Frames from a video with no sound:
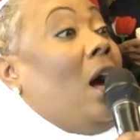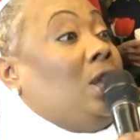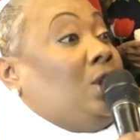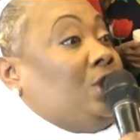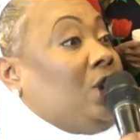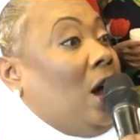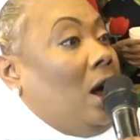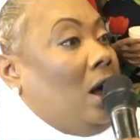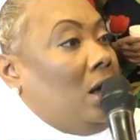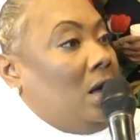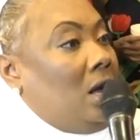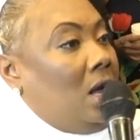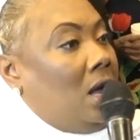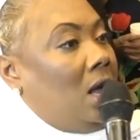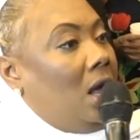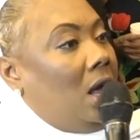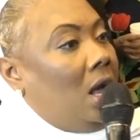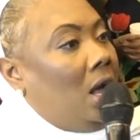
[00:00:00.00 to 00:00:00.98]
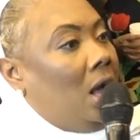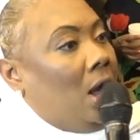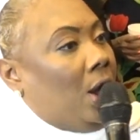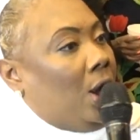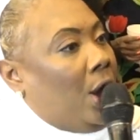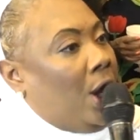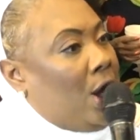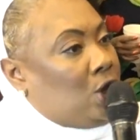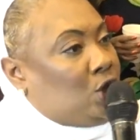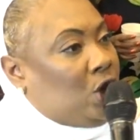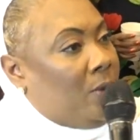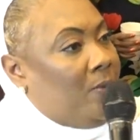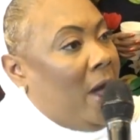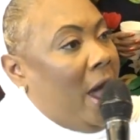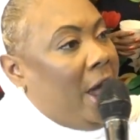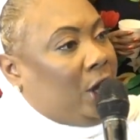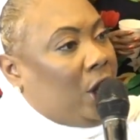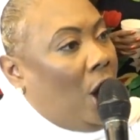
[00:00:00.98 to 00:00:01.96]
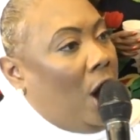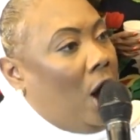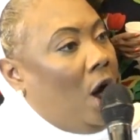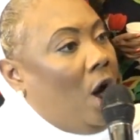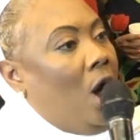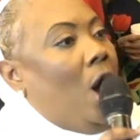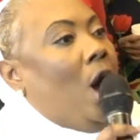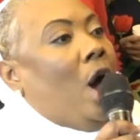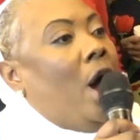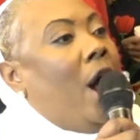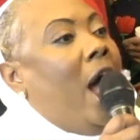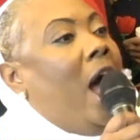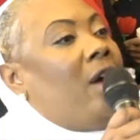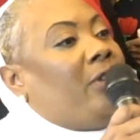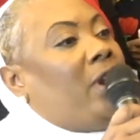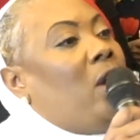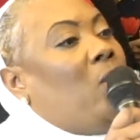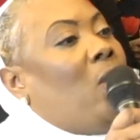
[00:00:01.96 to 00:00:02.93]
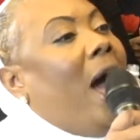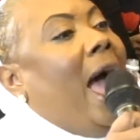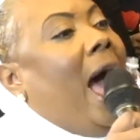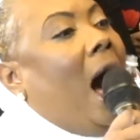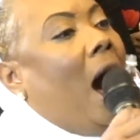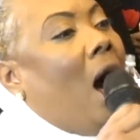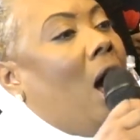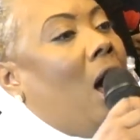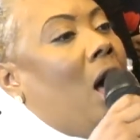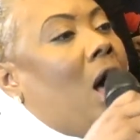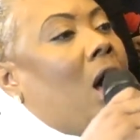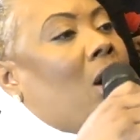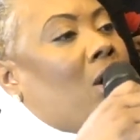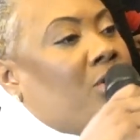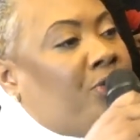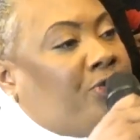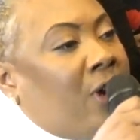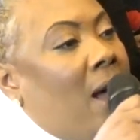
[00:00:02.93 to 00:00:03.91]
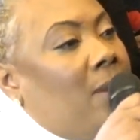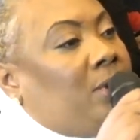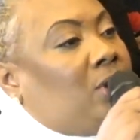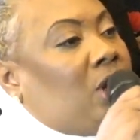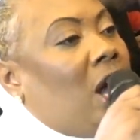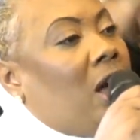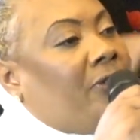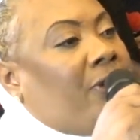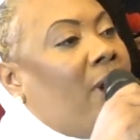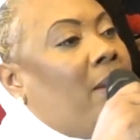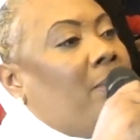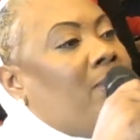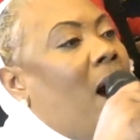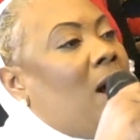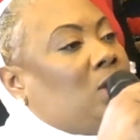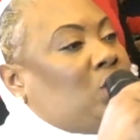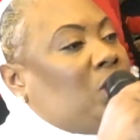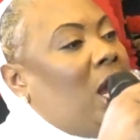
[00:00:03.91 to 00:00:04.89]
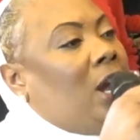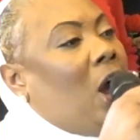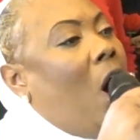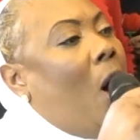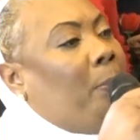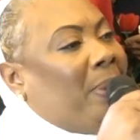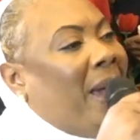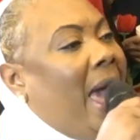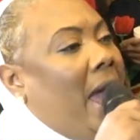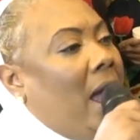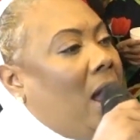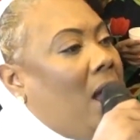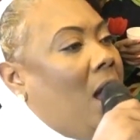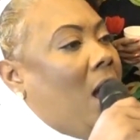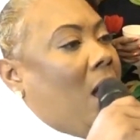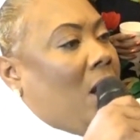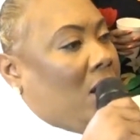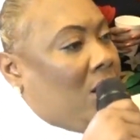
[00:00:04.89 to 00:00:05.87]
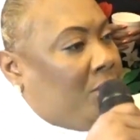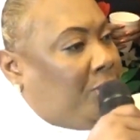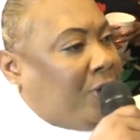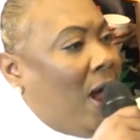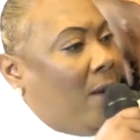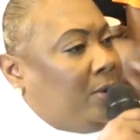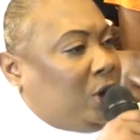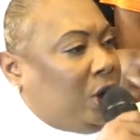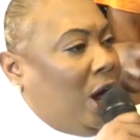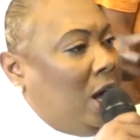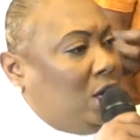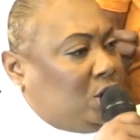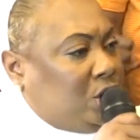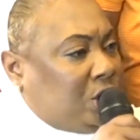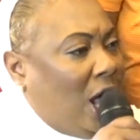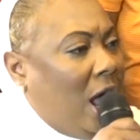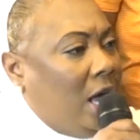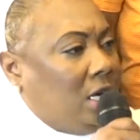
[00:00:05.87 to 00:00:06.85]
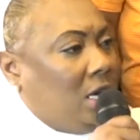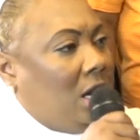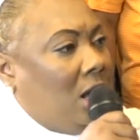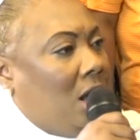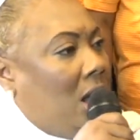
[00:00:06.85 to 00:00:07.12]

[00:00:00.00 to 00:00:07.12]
altar in Jamaica, everywhere, from from Montego Bay, from Kingston,